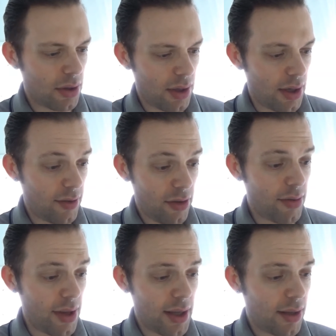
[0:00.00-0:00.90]
and it's too
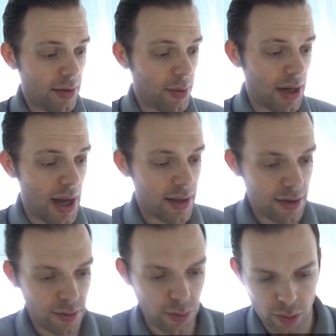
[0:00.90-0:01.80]
thick, so we're going to add
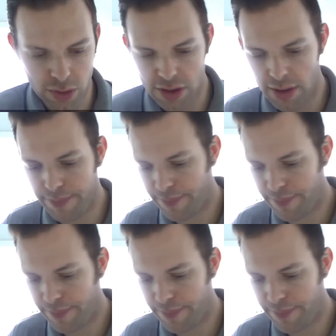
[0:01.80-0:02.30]
some water.